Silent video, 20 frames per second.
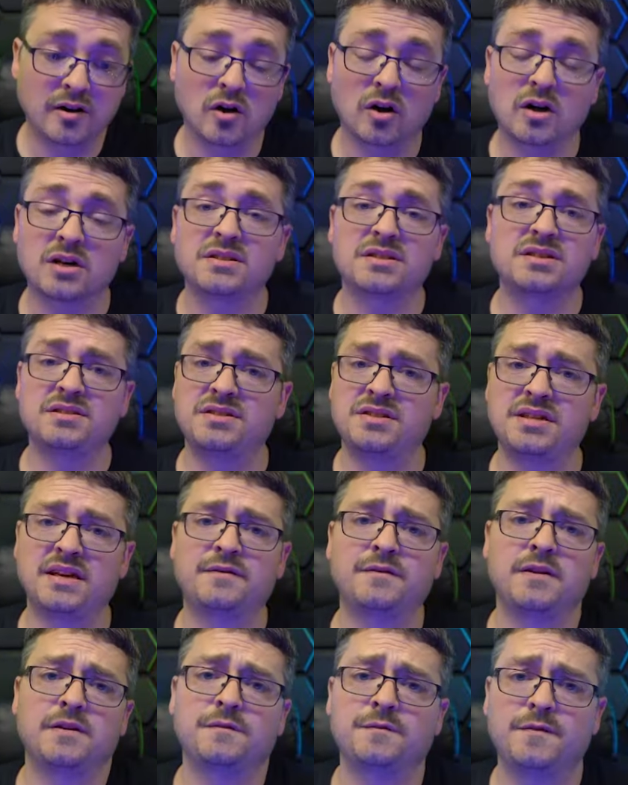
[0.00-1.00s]
cost is
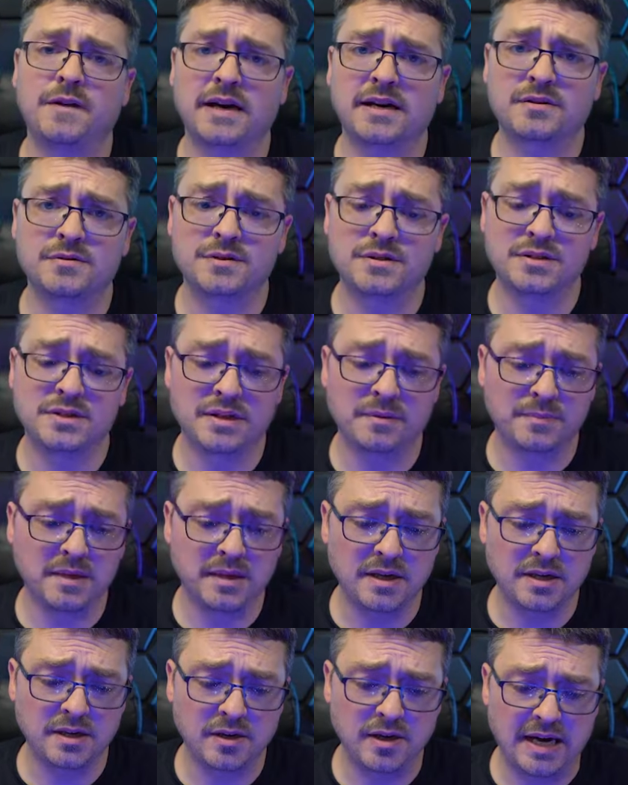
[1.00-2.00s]
definitely a factor and something
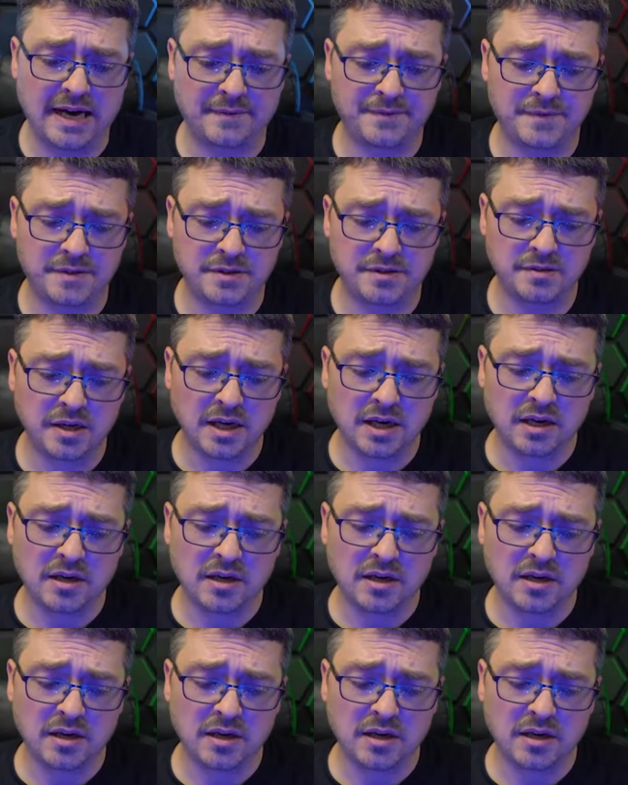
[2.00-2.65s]
that you have to